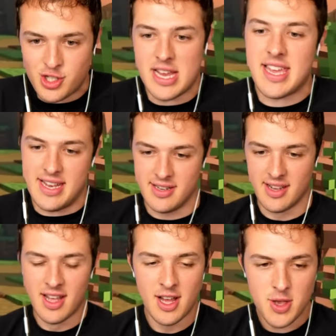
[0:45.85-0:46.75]
chicken.
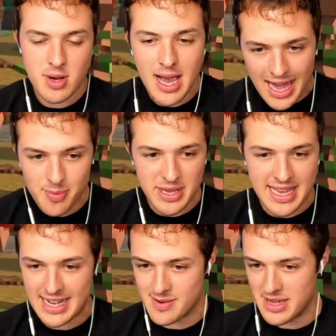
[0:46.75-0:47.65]
You gotta be
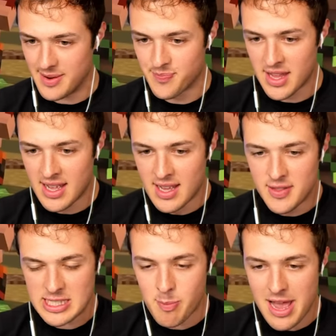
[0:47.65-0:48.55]
kidding me.
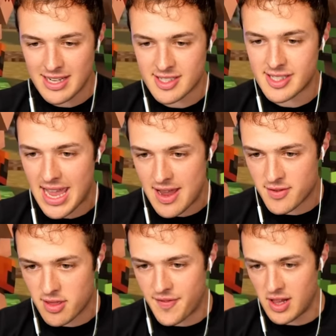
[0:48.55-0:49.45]
This man saved
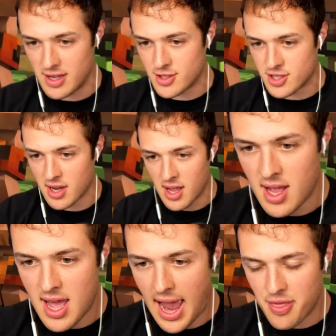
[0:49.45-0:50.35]
the village,
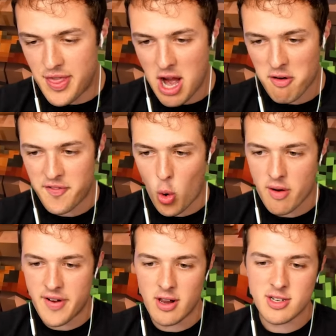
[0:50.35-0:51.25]
and therefore
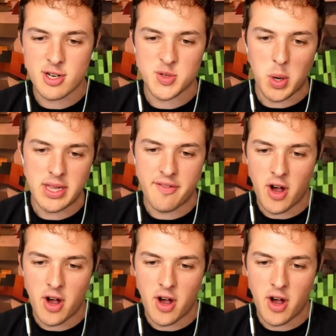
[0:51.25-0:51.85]
villagers will live